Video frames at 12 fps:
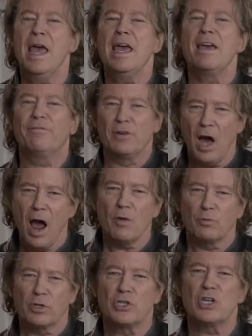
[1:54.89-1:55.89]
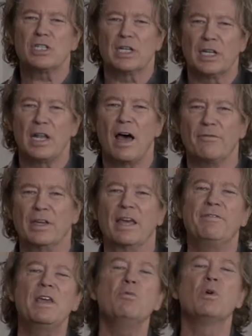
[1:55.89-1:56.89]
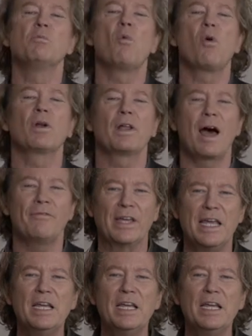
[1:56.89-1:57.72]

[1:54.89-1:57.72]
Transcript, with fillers: if God were just loving, if he were more loving,